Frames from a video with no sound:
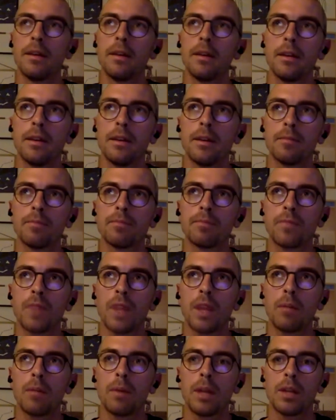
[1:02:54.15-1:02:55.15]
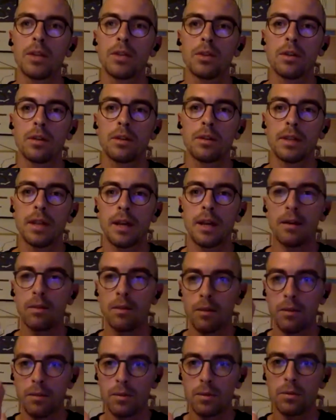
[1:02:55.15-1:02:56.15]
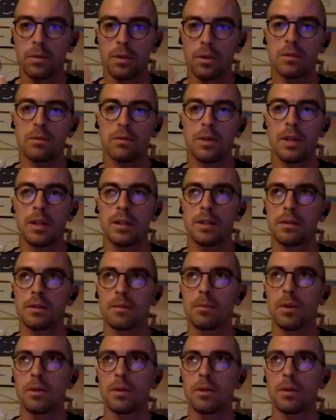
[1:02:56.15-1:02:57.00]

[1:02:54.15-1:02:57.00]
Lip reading: And when I shot down through the streets,